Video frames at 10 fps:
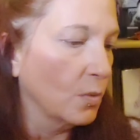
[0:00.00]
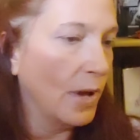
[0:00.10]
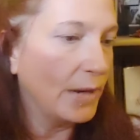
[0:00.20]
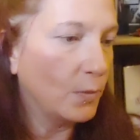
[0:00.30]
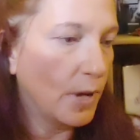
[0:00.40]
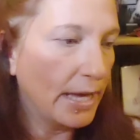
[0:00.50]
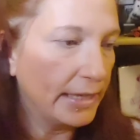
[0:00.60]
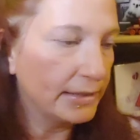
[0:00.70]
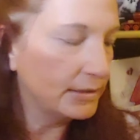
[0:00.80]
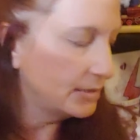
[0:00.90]
Wet n
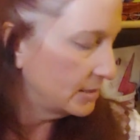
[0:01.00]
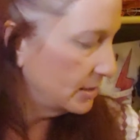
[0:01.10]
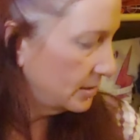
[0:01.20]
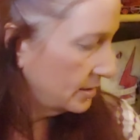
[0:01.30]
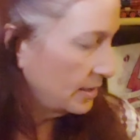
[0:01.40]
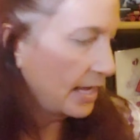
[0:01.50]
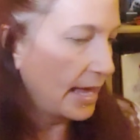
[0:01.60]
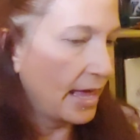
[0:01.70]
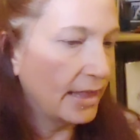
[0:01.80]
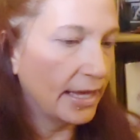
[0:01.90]
Wild,
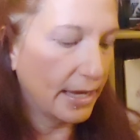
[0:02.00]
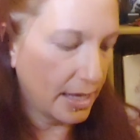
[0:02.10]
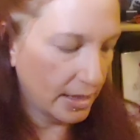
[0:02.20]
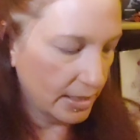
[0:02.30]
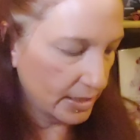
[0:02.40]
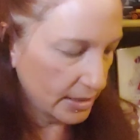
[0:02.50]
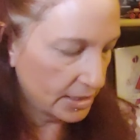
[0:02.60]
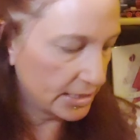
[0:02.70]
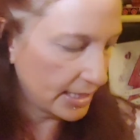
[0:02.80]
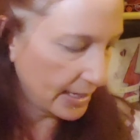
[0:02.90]
LA
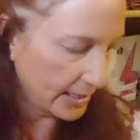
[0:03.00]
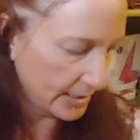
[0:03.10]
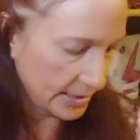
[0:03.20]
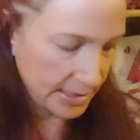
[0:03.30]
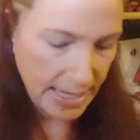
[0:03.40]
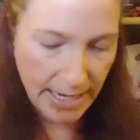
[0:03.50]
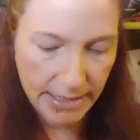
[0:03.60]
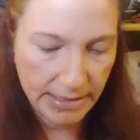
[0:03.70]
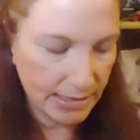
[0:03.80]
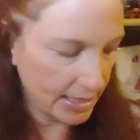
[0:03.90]
Colors, and
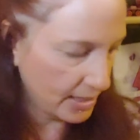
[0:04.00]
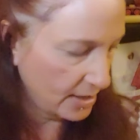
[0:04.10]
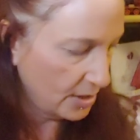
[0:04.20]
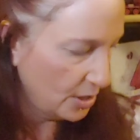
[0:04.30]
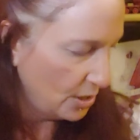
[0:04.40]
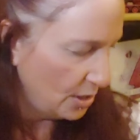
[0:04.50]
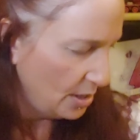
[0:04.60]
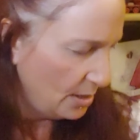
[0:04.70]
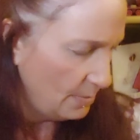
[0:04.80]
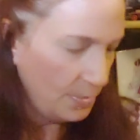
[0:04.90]
that's
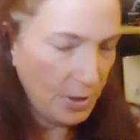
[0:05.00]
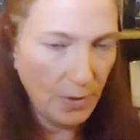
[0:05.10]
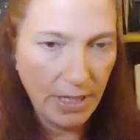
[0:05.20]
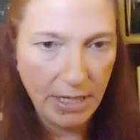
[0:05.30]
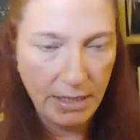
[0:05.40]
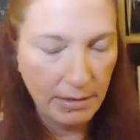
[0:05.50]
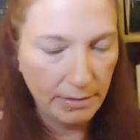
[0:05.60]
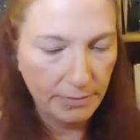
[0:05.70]
Beauty